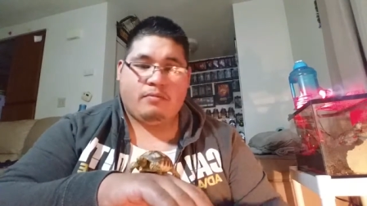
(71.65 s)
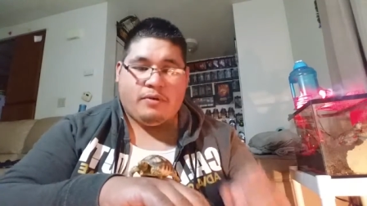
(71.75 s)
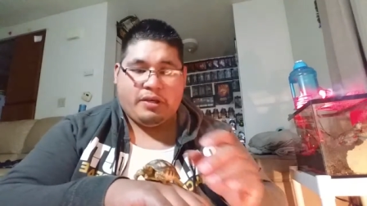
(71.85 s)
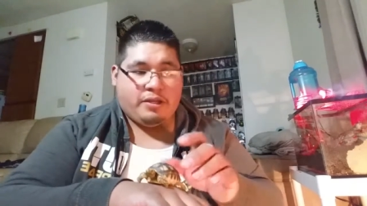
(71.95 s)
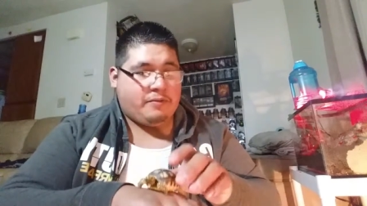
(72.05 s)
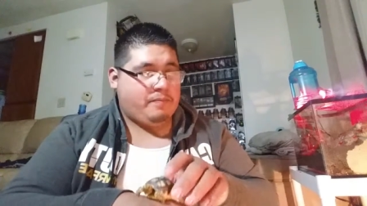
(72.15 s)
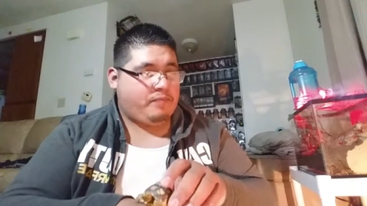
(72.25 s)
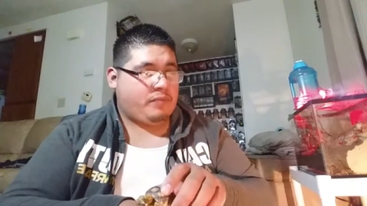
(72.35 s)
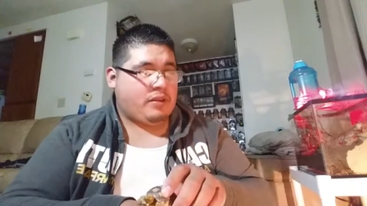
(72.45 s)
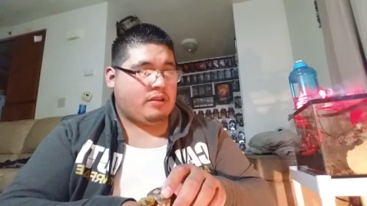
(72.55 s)
but
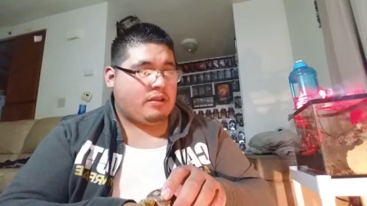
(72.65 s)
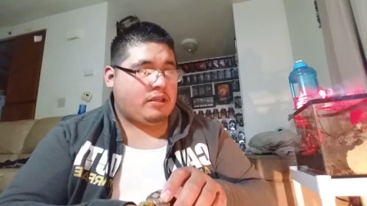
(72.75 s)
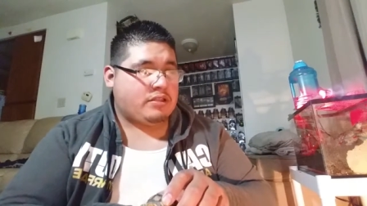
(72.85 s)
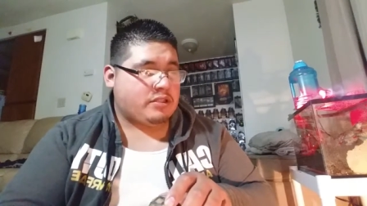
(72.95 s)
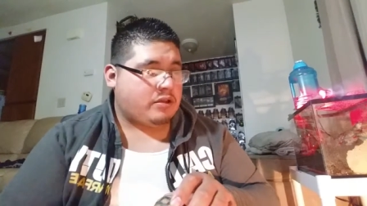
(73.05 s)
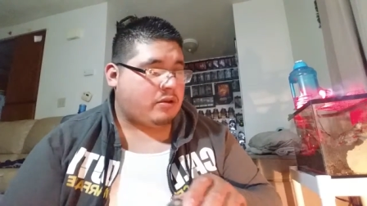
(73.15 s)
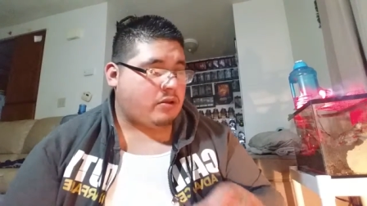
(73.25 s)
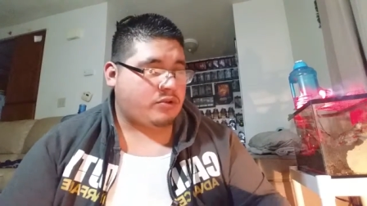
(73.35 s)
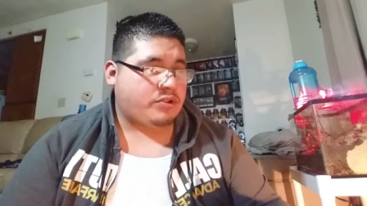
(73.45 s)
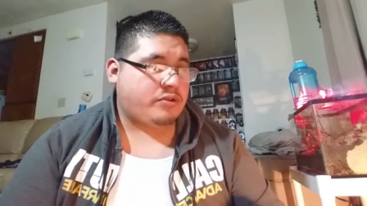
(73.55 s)
his
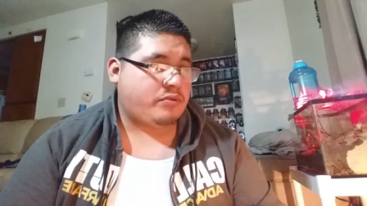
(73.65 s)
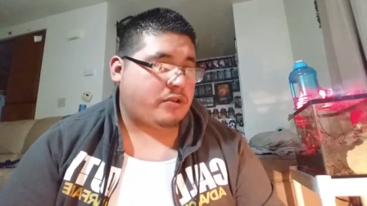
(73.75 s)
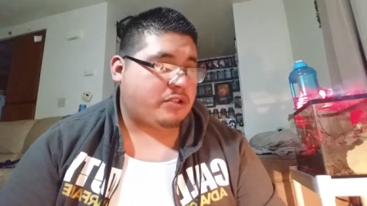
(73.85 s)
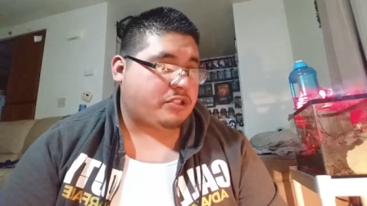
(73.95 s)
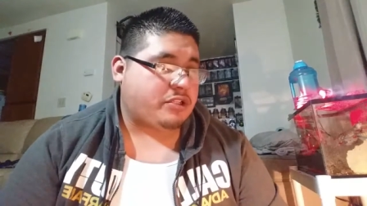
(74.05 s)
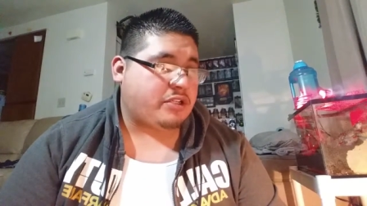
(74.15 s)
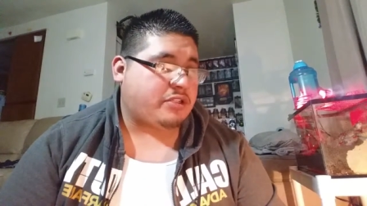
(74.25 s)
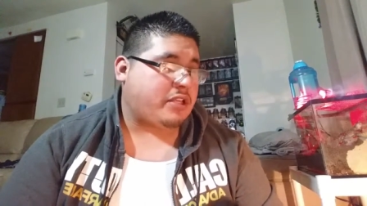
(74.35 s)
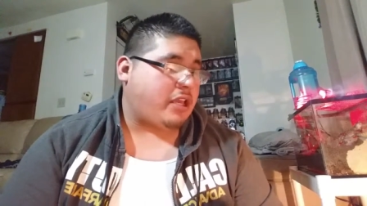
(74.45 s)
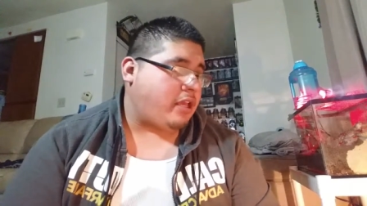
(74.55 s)
enclosure was just